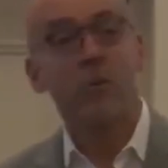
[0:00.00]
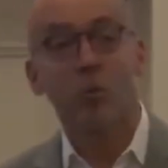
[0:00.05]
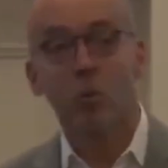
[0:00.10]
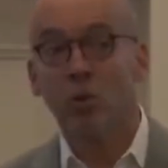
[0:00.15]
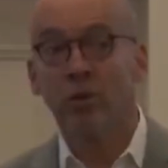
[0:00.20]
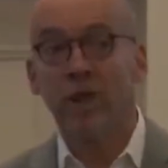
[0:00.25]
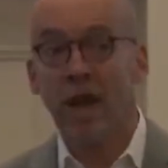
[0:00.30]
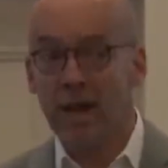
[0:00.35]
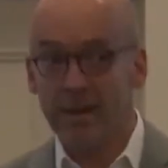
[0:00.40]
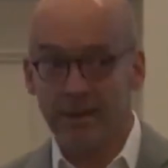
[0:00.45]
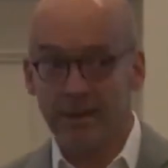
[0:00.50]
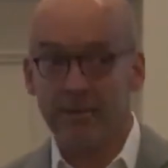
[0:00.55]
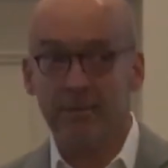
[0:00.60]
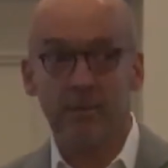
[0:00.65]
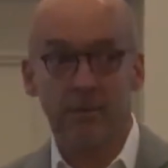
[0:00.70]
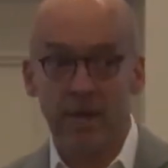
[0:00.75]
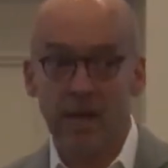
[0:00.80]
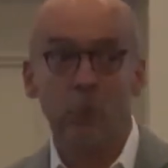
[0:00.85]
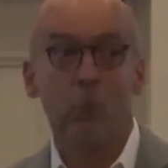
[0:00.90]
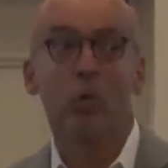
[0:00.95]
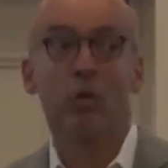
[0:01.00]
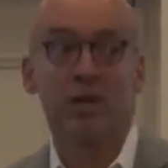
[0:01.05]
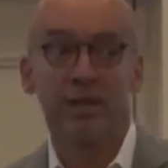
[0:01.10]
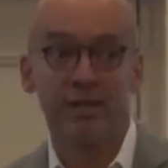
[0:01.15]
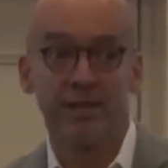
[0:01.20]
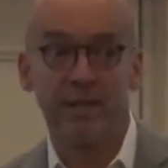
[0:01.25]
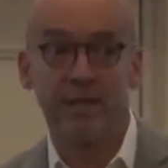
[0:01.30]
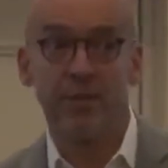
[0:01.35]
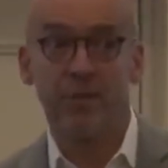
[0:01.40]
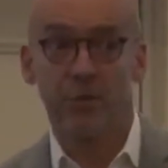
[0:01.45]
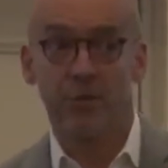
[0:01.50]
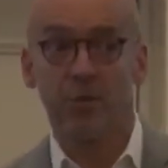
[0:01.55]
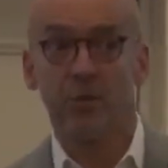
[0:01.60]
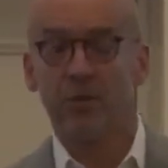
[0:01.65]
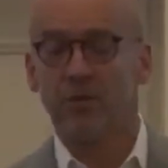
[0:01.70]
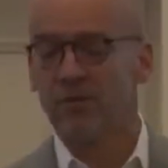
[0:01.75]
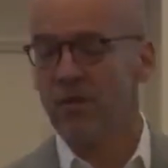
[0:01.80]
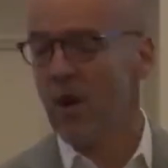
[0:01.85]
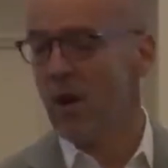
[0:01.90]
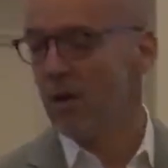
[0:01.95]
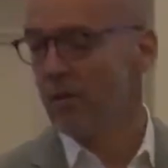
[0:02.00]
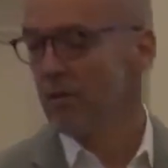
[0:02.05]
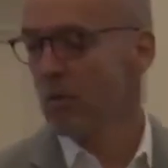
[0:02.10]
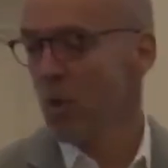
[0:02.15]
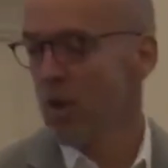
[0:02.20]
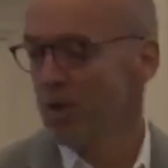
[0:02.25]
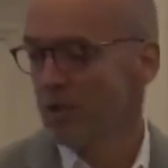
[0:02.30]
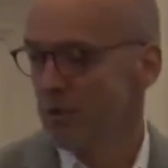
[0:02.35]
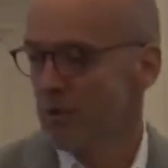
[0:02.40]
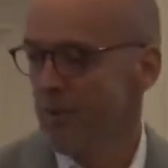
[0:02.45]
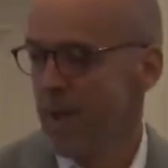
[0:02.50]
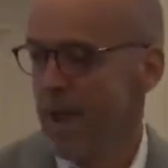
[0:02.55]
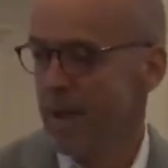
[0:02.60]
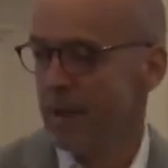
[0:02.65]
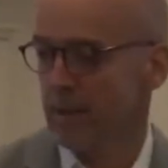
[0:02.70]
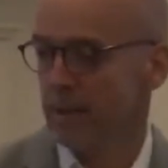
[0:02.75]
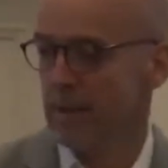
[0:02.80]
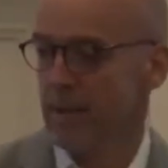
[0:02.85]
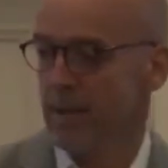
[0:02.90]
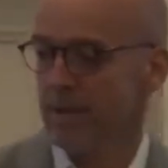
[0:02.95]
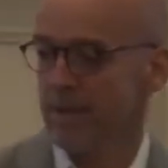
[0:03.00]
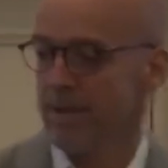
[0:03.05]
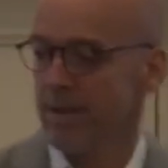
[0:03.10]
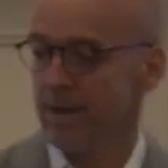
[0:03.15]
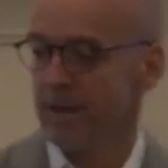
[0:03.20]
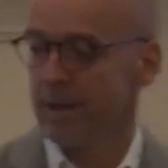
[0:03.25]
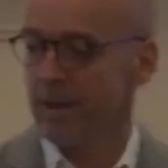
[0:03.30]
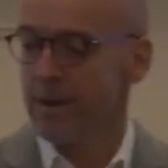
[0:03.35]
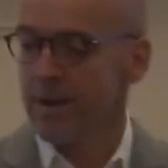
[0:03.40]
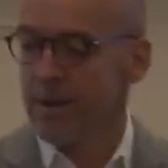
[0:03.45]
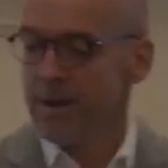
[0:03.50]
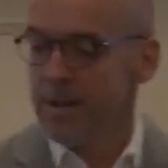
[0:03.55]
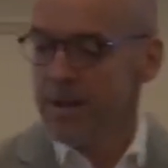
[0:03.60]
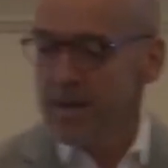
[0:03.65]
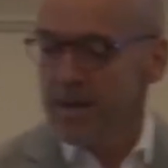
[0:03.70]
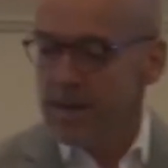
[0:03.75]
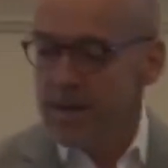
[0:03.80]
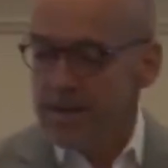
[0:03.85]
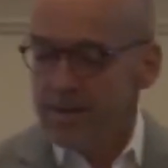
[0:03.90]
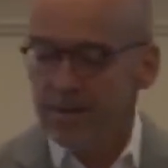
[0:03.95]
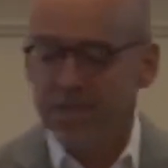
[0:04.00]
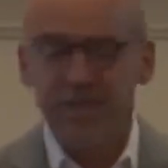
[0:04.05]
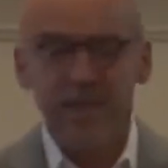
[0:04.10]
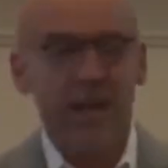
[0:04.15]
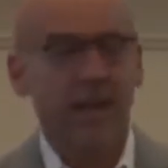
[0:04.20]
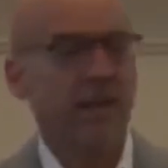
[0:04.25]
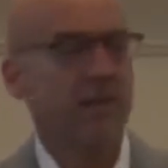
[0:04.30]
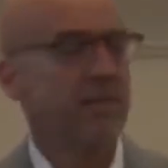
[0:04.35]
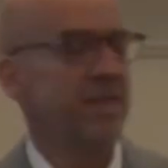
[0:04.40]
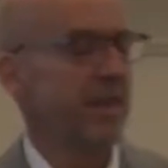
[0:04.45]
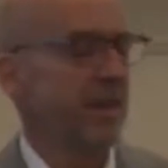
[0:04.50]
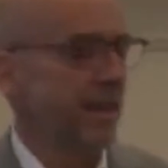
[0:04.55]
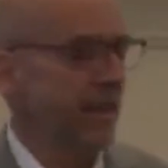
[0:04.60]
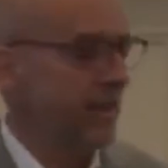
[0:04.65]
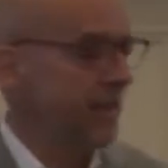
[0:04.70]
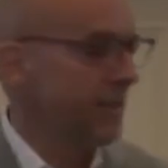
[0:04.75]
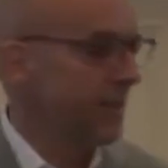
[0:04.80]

that will continue to evolve quite dramatically, I think. The second thing